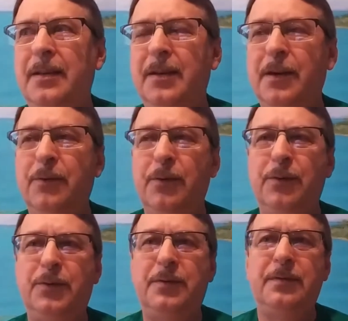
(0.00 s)

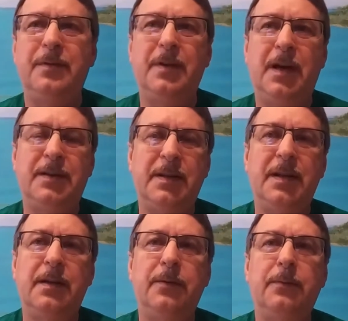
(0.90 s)
Negros
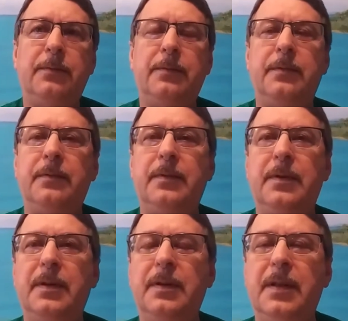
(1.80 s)
Occidental.
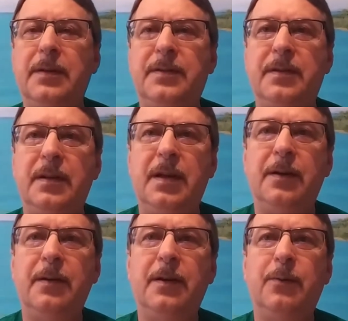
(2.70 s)
That's the
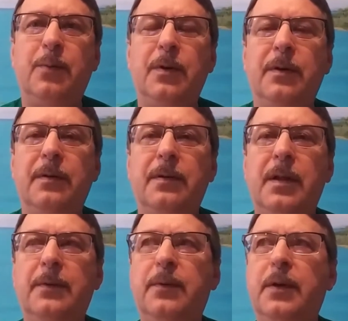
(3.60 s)
area where
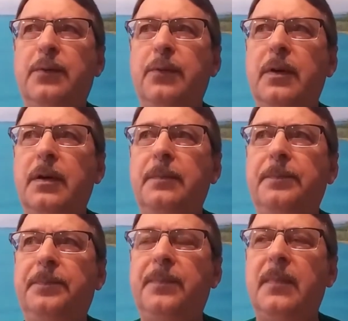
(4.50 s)
Lovely's from.
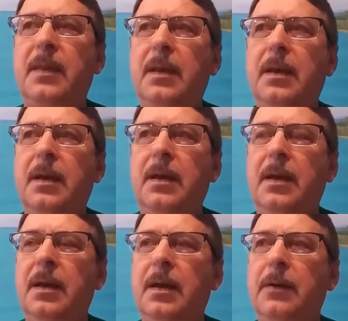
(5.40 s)

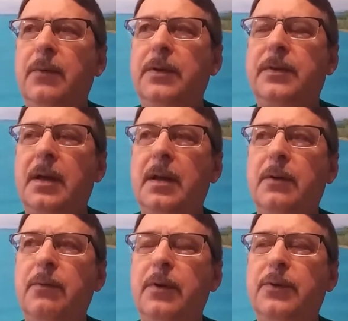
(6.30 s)
And we stayed at
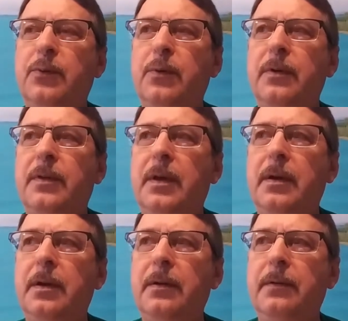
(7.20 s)
a resort
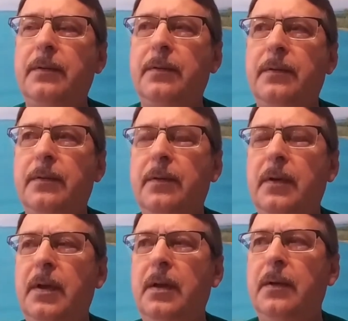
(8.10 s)
there
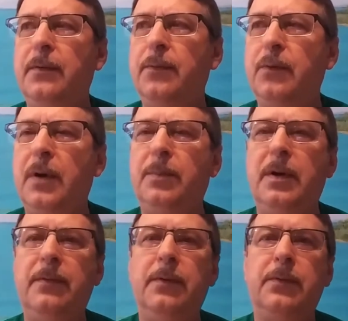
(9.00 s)
for, I
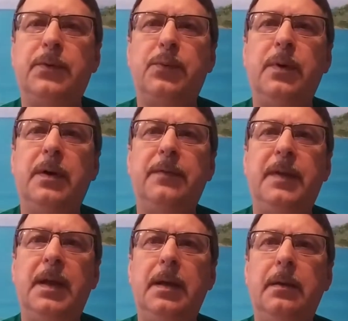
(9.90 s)
believe it was 12
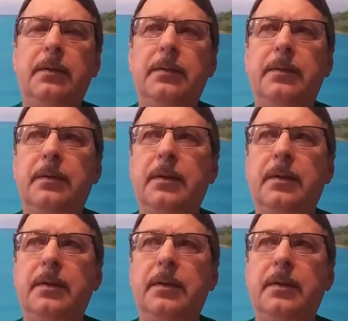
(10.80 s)
days.